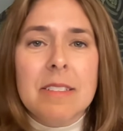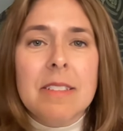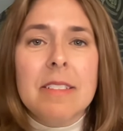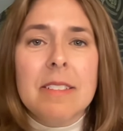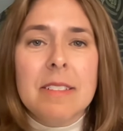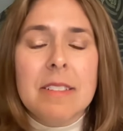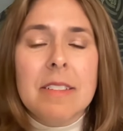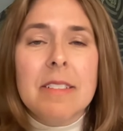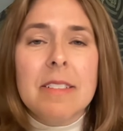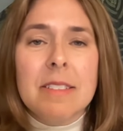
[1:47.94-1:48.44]

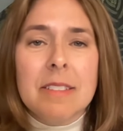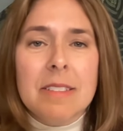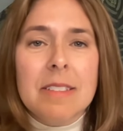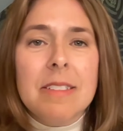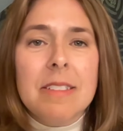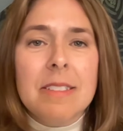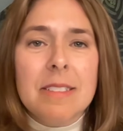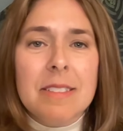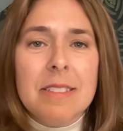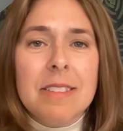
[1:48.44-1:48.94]

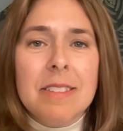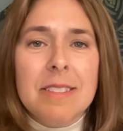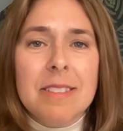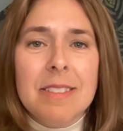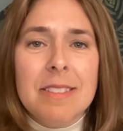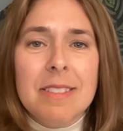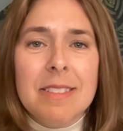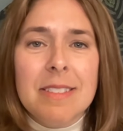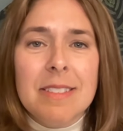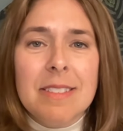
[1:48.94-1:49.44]

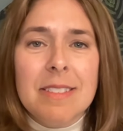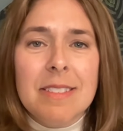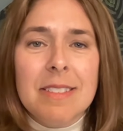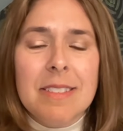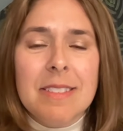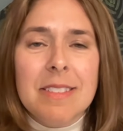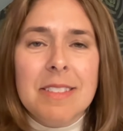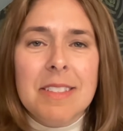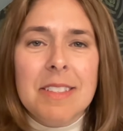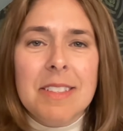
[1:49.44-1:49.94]

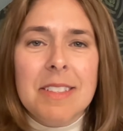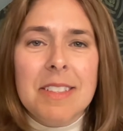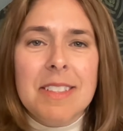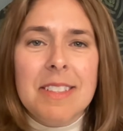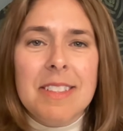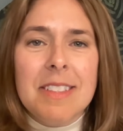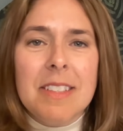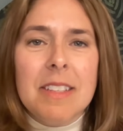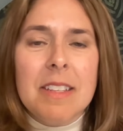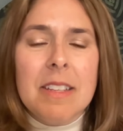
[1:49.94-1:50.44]

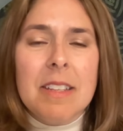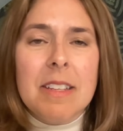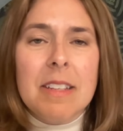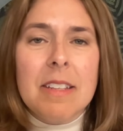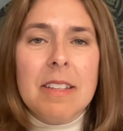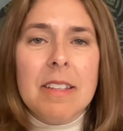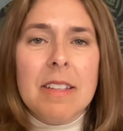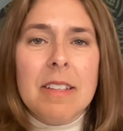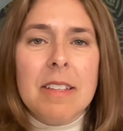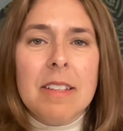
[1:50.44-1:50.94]

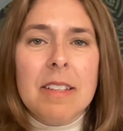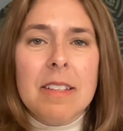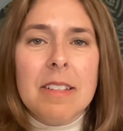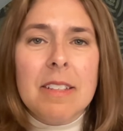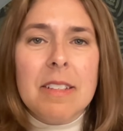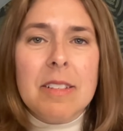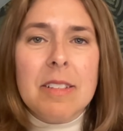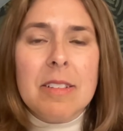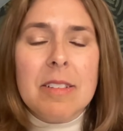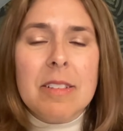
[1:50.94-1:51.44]

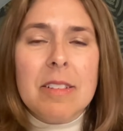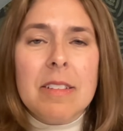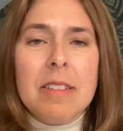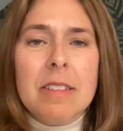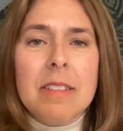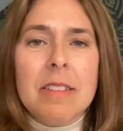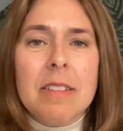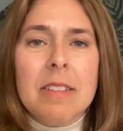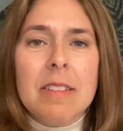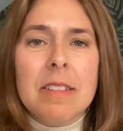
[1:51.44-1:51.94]

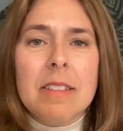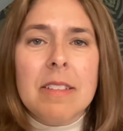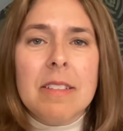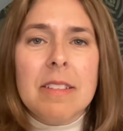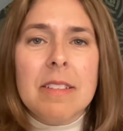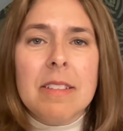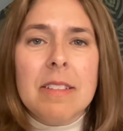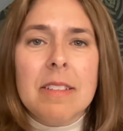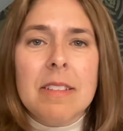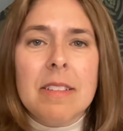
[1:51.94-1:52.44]

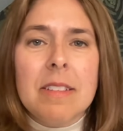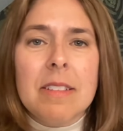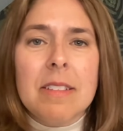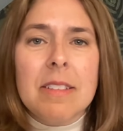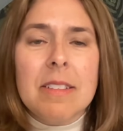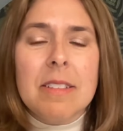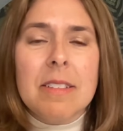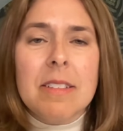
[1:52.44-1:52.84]
(silent)